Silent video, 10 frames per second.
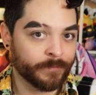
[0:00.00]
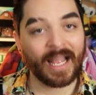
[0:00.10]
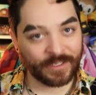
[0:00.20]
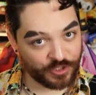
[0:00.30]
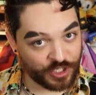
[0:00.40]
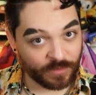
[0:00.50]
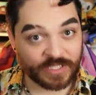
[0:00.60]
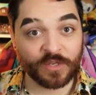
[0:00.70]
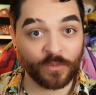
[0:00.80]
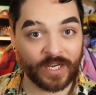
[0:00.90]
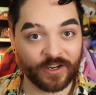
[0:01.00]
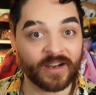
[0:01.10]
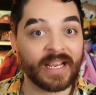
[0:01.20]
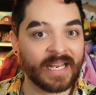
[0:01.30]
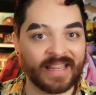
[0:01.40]
and she was the winner
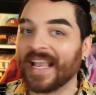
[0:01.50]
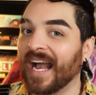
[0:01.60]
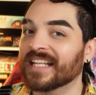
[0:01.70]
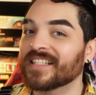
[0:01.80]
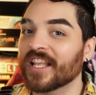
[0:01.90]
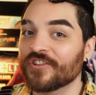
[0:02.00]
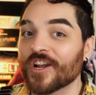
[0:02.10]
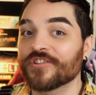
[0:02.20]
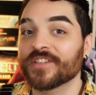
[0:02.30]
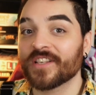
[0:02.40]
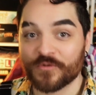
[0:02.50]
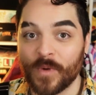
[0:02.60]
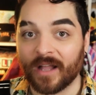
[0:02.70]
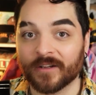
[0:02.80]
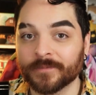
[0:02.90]
in the eyes of the judges as well.